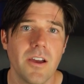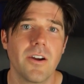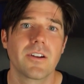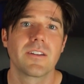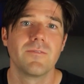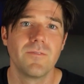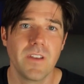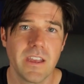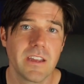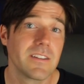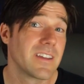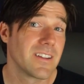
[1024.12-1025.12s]
are
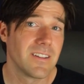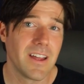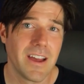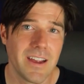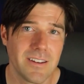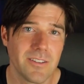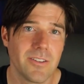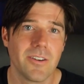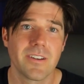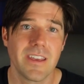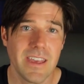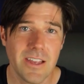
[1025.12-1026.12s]
conveniently aligned
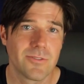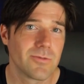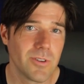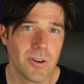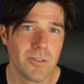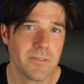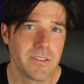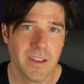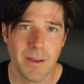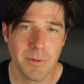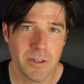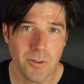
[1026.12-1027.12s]
along each row of
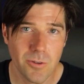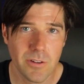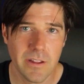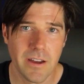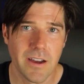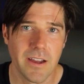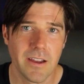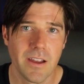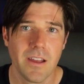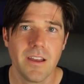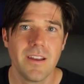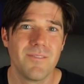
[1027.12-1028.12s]
atomic nuclei
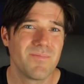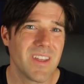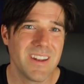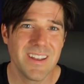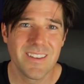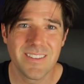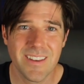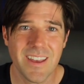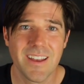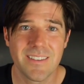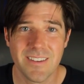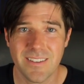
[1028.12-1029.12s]
and
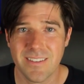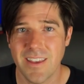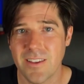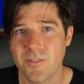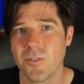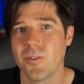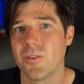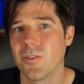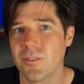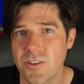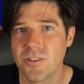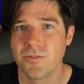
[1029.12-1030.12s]
instigate successful
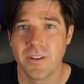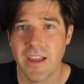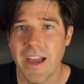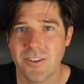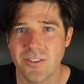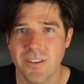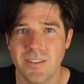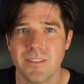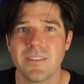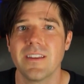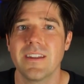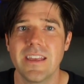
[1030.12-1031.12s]
fission
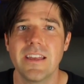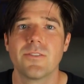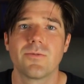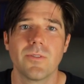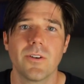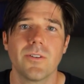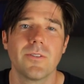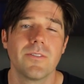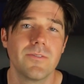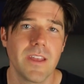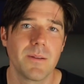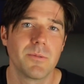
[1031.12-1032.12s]
reactions in each row
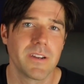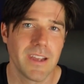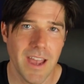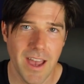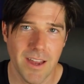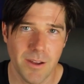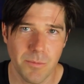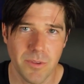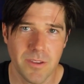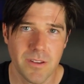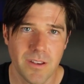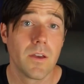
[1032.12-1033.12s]
of neighboring
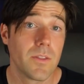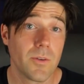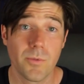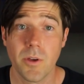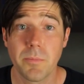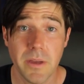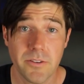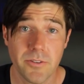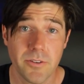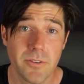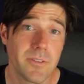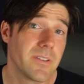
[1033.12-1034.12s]
atoms. The real
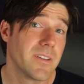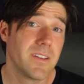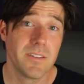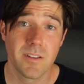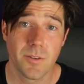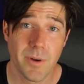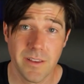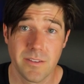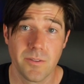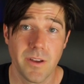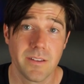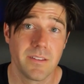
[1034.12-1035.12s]
picture isn't quite
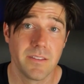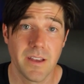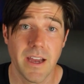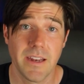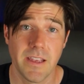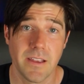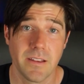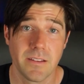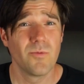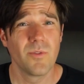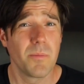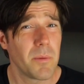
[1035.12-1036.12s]
so nice and tidy.
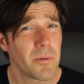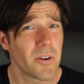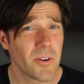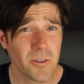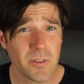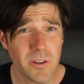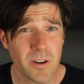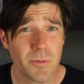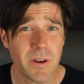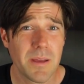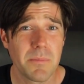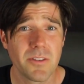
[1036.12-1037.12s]
Remember earlier
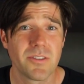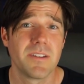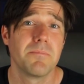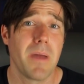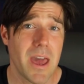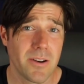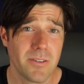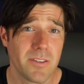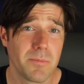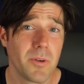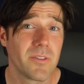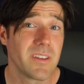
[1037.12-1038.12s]
when I mentioned matter
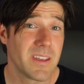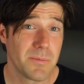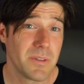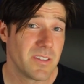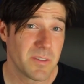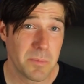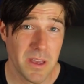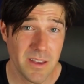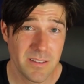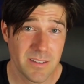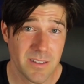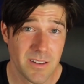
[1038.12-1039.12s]
is mostly empty
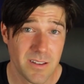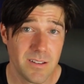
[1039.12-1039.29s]
space?